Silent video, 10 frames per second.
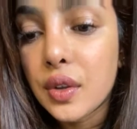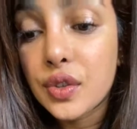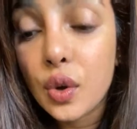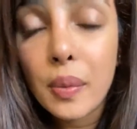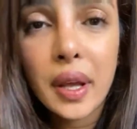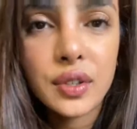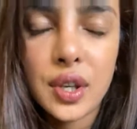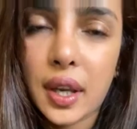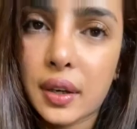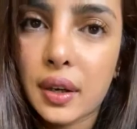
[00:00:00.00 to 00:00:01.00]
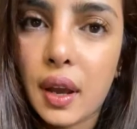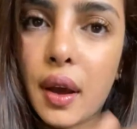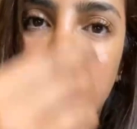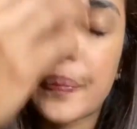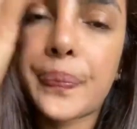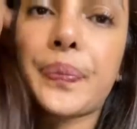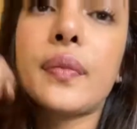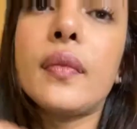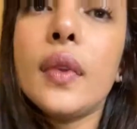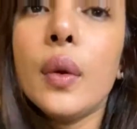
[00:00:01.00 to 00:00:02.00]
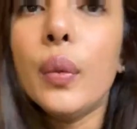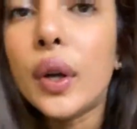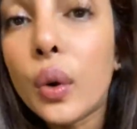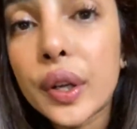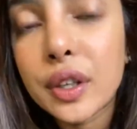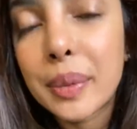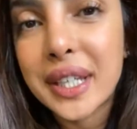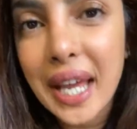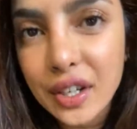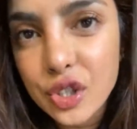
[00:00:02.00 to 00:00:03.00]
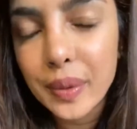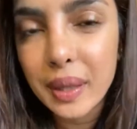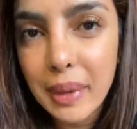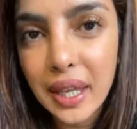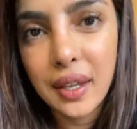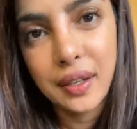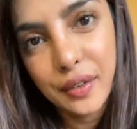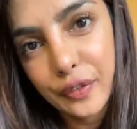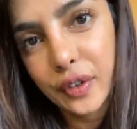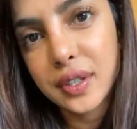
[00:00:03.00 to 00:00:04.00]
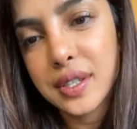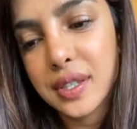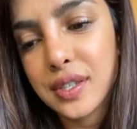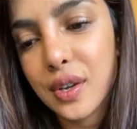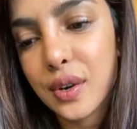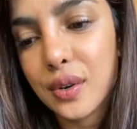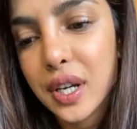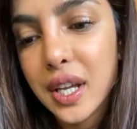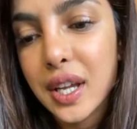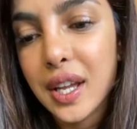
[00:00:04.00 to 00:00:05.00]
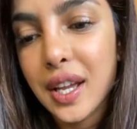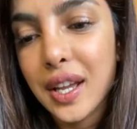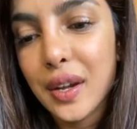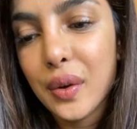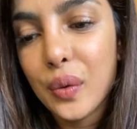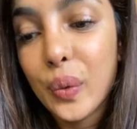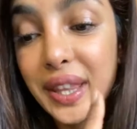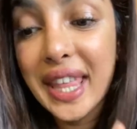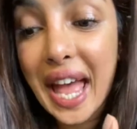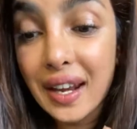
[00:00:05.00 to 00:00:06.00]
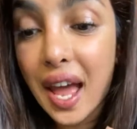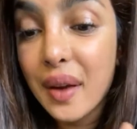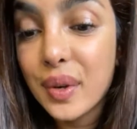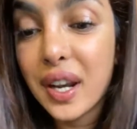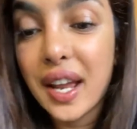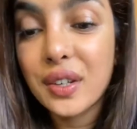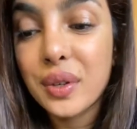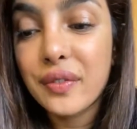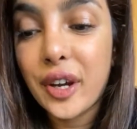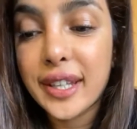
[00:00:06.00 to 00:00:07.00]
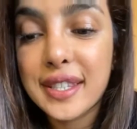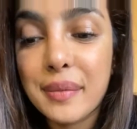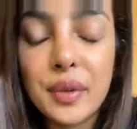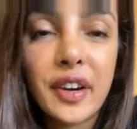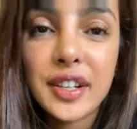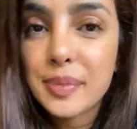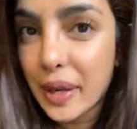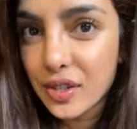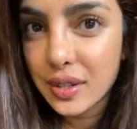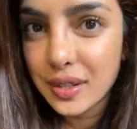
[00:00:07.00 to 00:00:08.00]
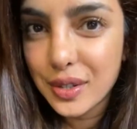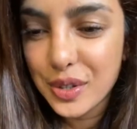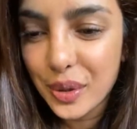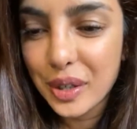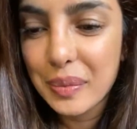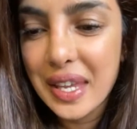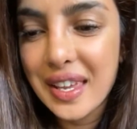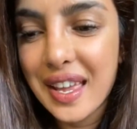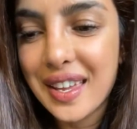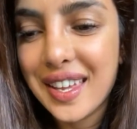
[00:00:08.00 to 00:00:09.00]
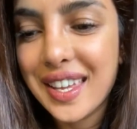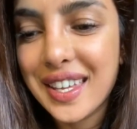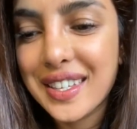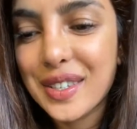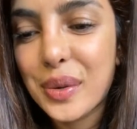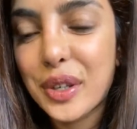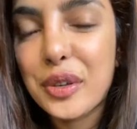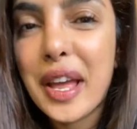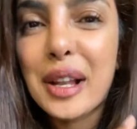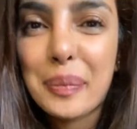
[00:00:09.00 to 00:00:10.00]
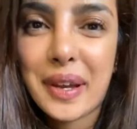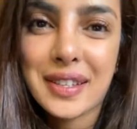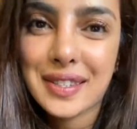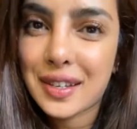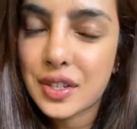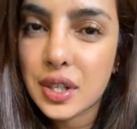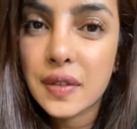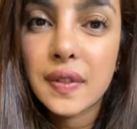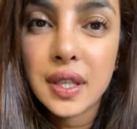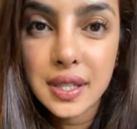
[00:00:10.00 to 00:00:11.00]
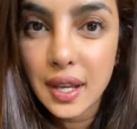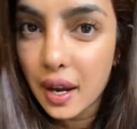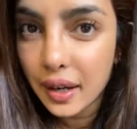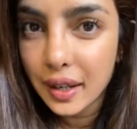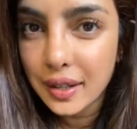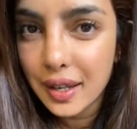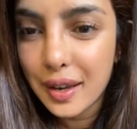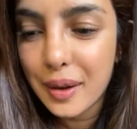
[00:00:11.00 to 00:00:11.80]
so much, and we're going to be tangibly making a difference. So with that, I would like to invite someone very special to join me. He is going to help us achieve this target.